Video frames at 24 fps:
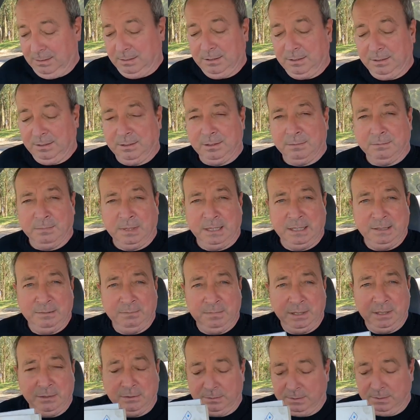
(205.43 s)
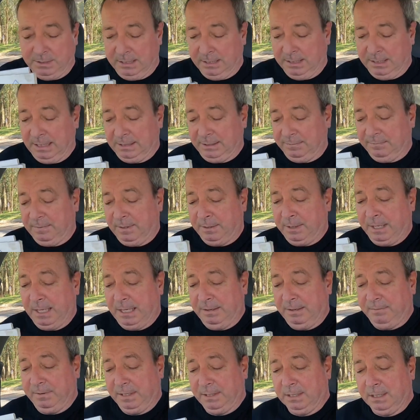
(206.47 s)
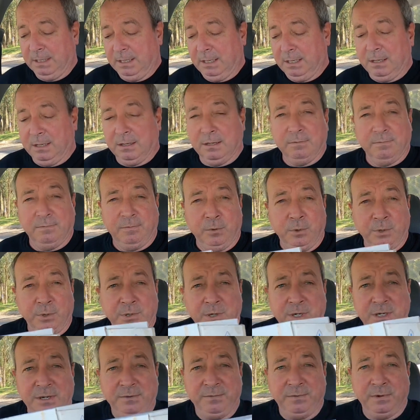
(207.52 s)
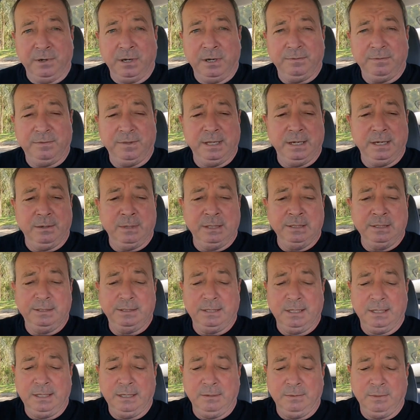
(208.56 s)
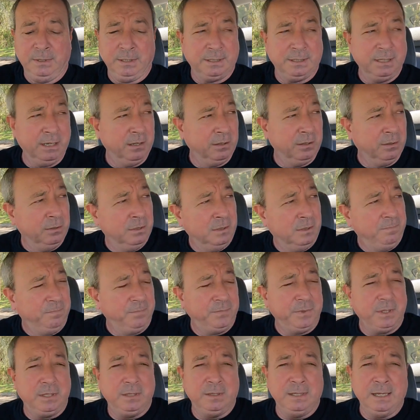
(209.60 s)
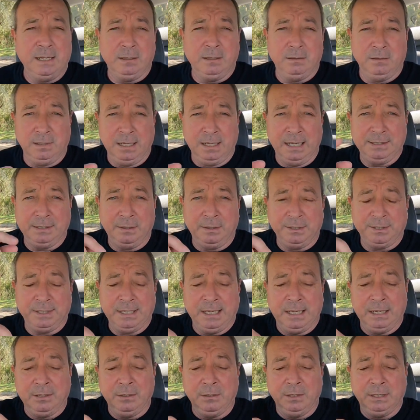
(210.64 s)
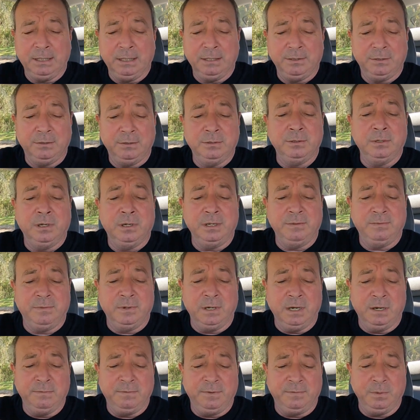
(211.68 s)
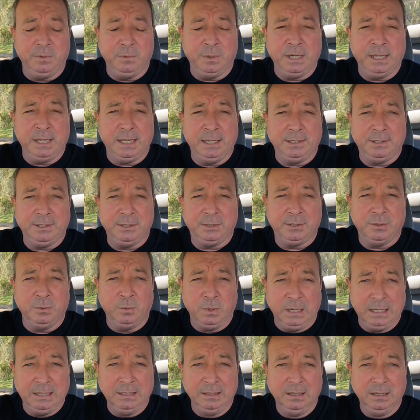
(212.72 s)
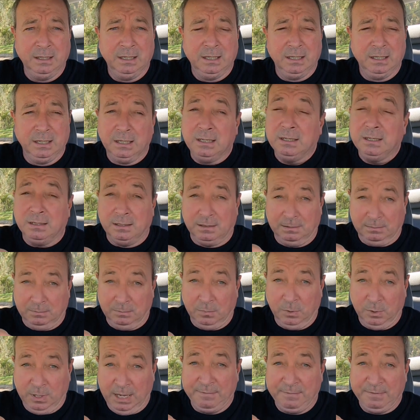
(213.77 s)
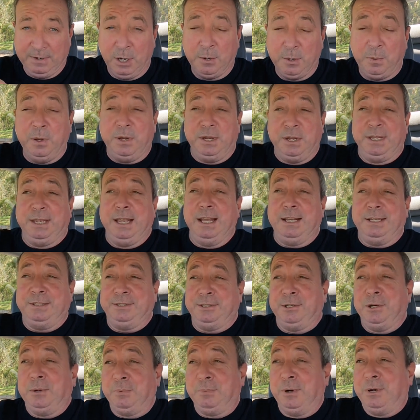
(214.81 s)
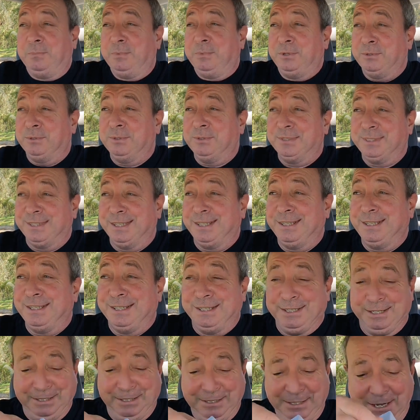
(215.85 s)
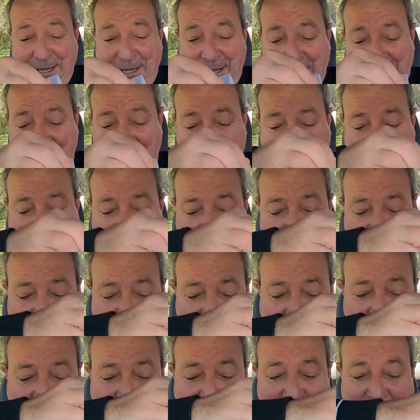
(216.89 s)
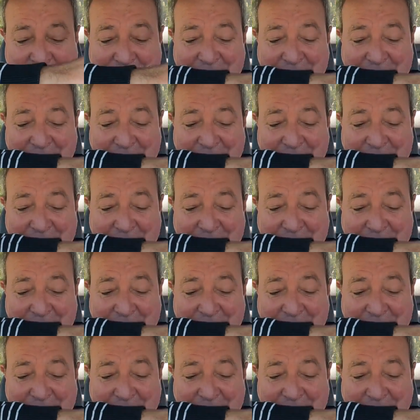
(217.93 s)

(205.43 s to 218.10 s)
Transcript: the main meal. Now that's very heavy. $4.95 for that one, so that worked out good. Now, as I was saying earlier, $2.95 if you want to get just the one. Well, I haven't opened it yet, so I probably shouldn't say that yet. Yeah, there's 2.